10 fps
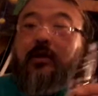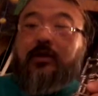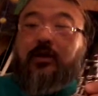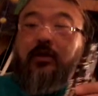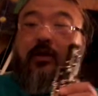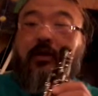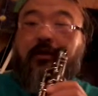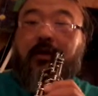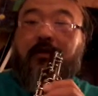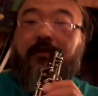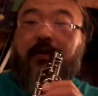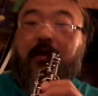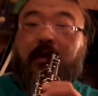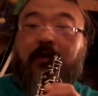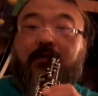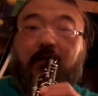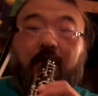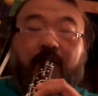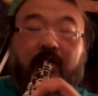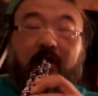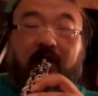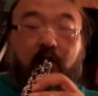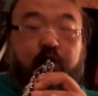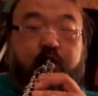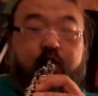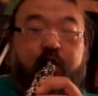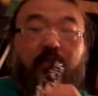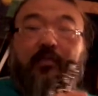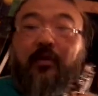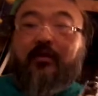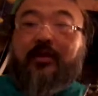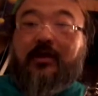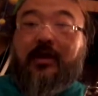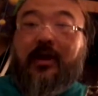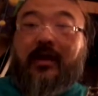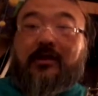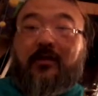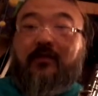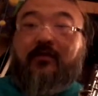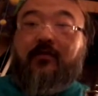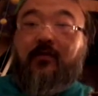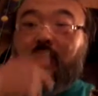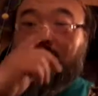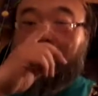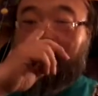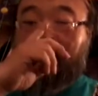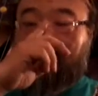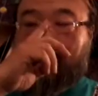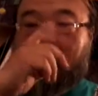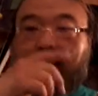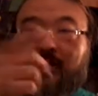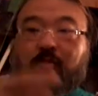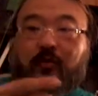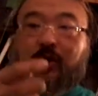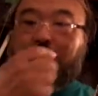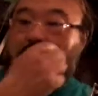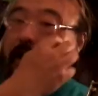So if you blow the octave keys water